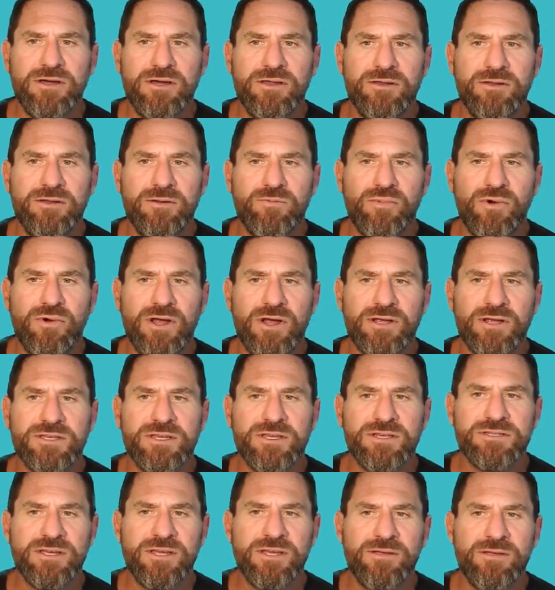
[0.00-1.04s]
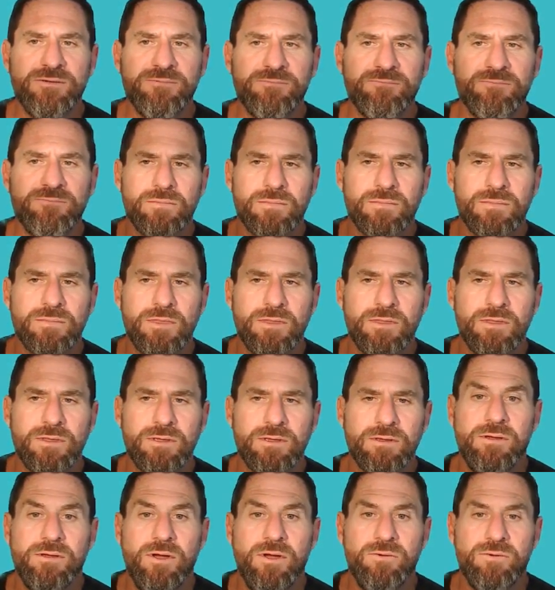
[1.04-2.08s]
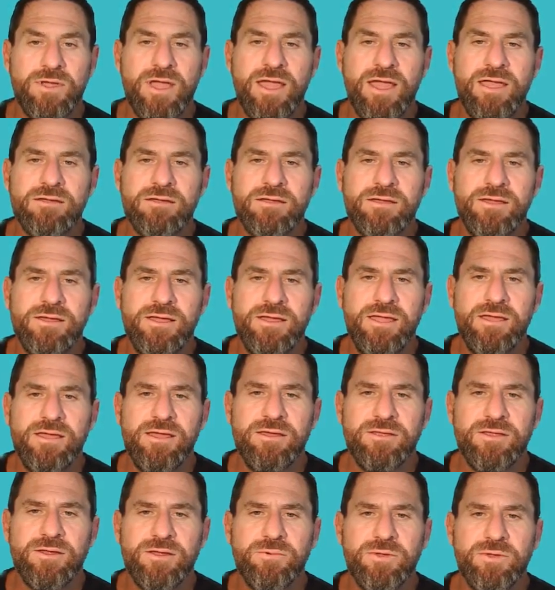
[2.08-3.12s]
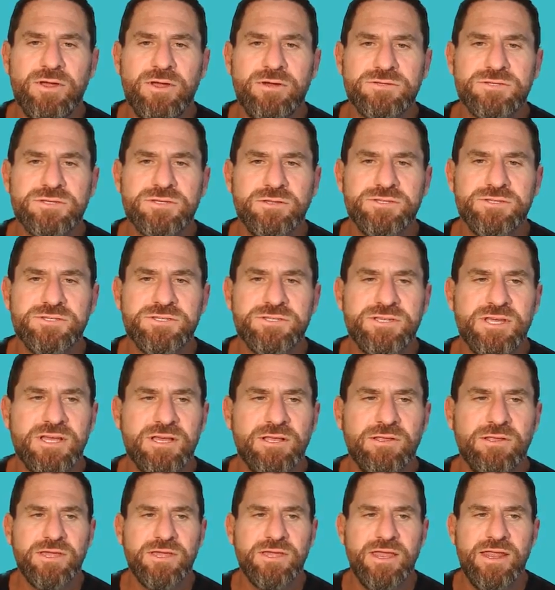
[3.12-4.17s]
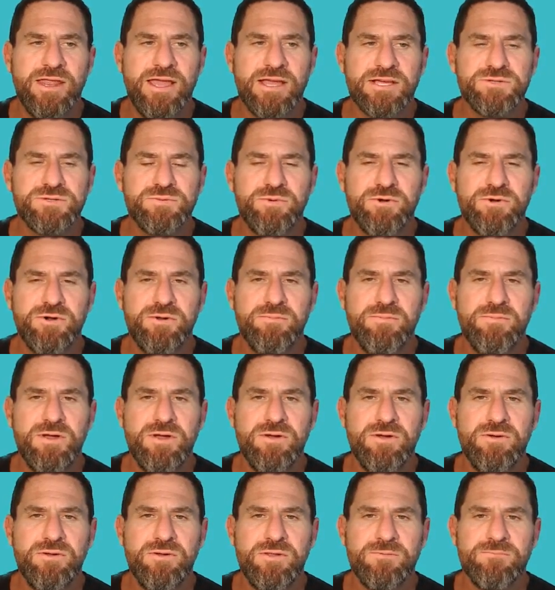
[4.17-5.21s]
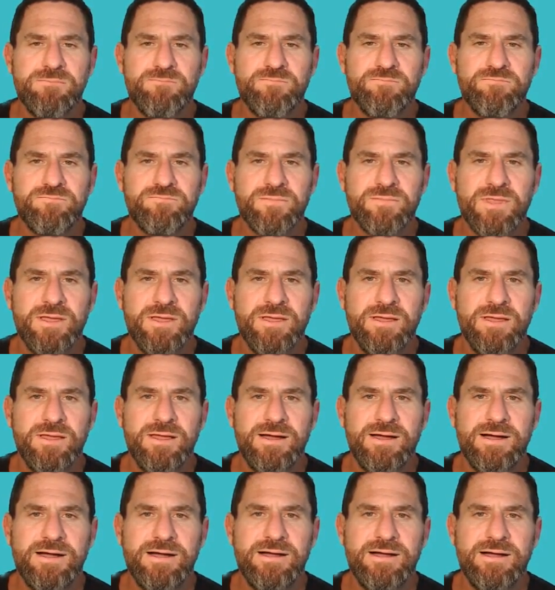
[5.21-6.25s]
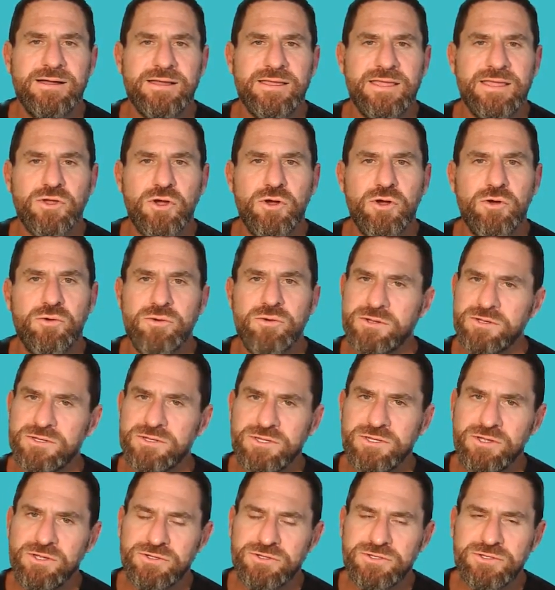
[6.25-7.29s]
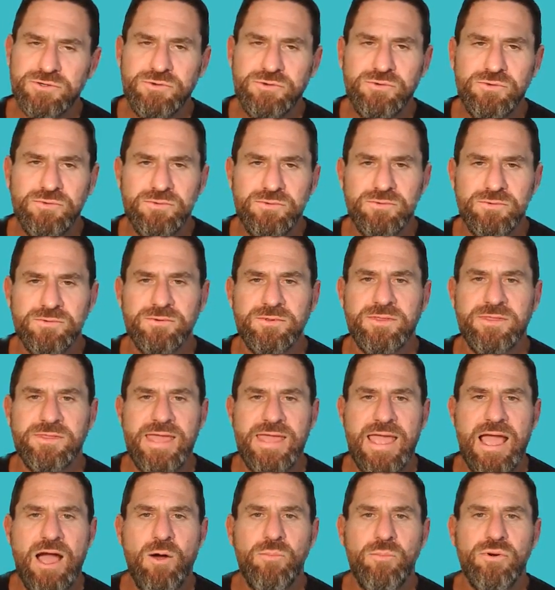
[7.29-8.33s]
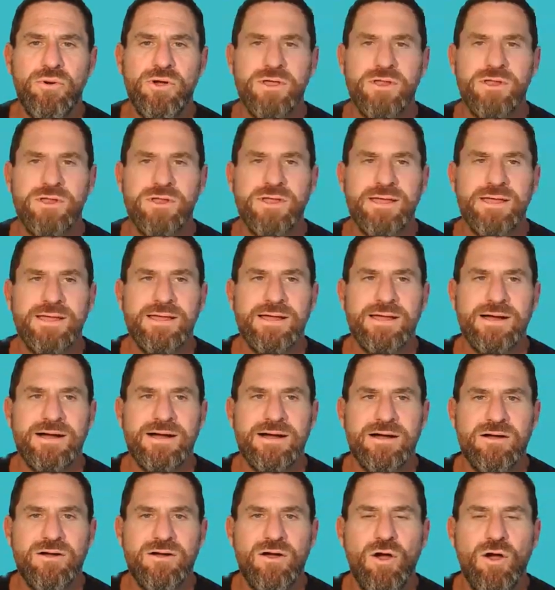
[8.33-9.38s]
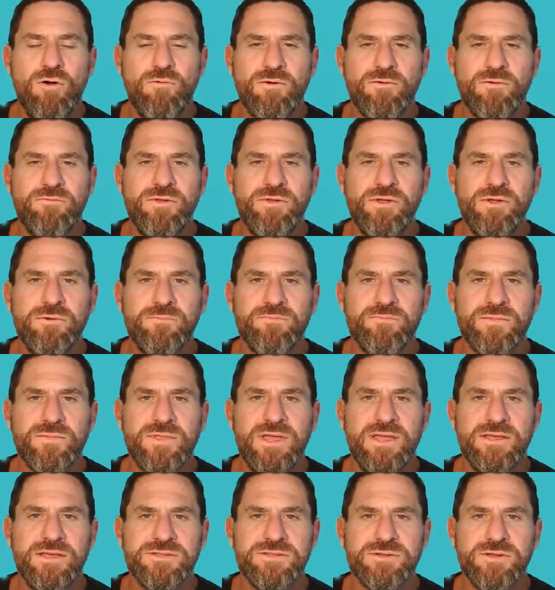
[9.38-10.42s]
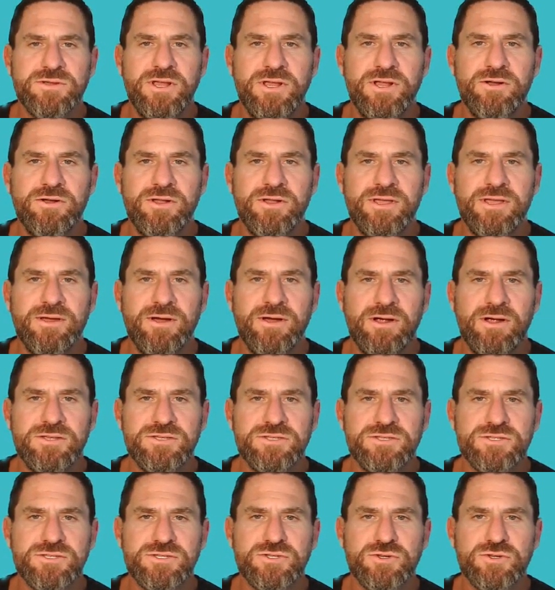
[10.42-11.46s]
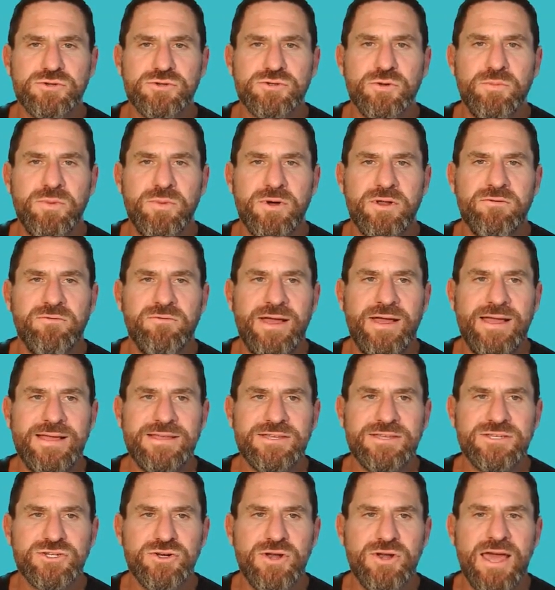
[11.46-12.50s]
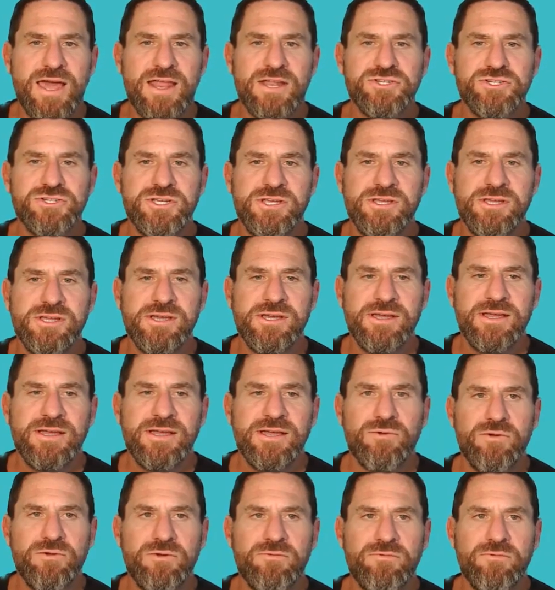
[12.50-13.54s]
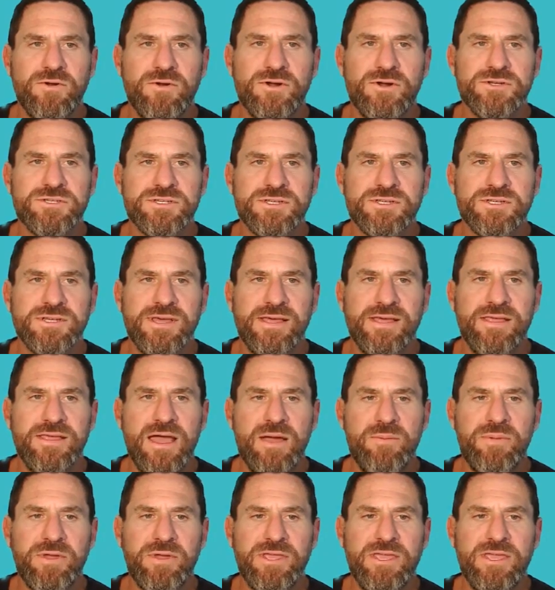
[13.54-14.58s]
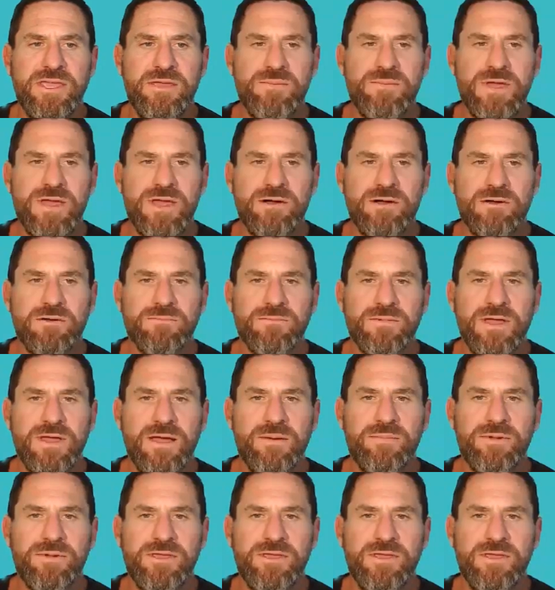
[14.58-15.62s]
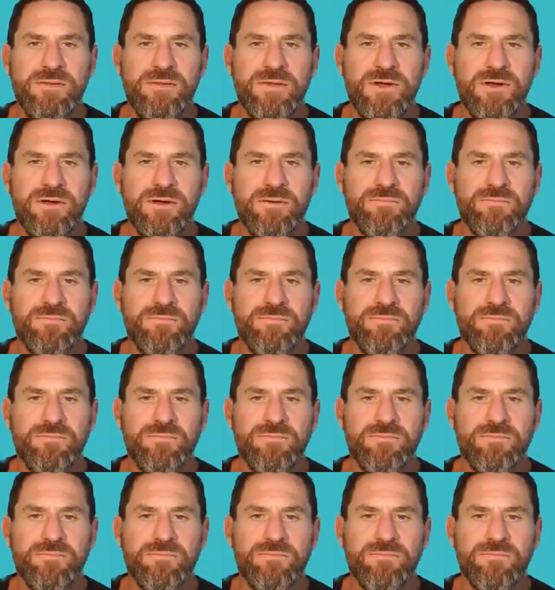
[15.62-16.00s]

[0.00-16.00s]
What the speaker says: is done processing. Okay, and here we go. let's take a look at expert mode. Again, you'll go to the output overview. And so here is the social butterfly strategy that came through first. Epic email,